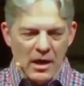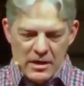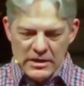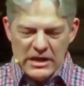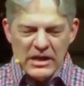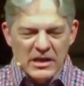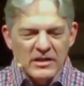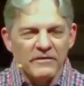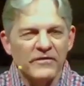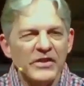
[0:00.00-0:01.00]
uh,
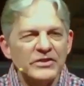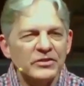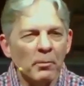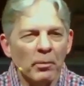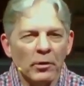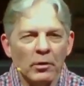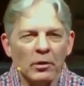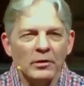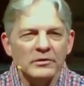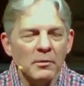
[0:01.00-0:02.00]

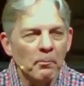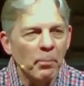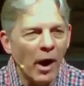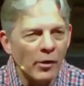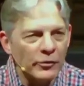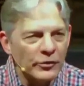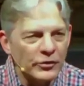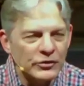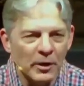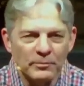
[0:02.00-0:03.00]
indivisible
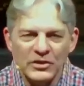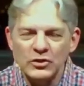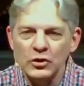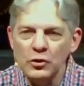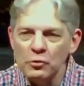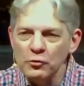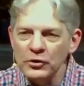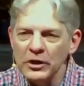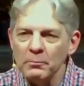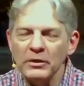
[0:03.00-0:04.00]
partnership, this
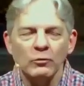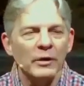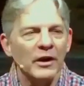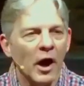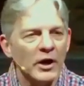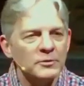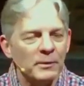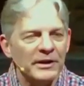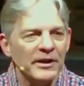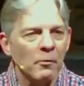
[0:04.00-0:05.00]
union between a
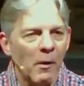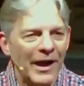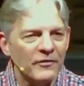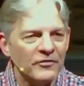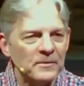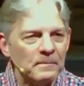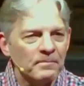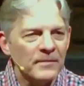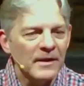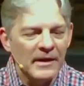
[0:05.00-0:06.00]
husband and a wife.
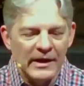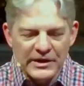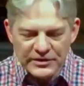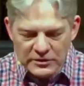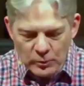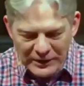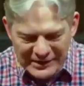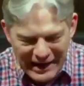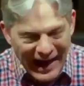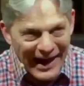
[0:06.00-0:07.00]
He
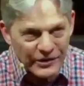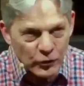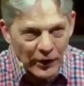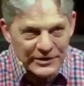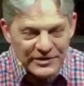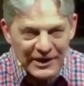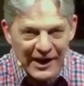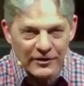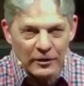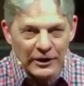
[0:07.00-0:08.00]
says, What God
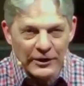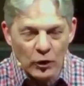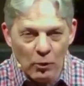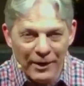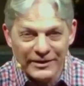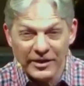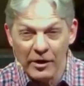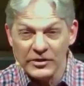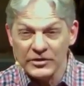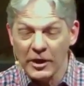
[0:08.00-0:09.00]
joins together, let no
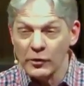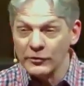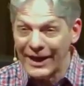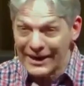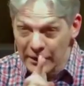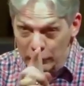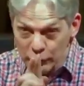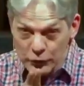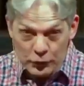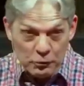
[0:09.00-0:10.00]
man tear asunder.
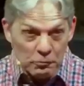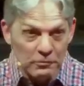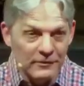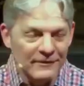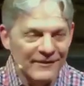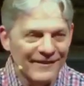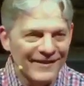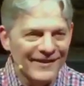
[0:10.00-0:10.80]
That includes you.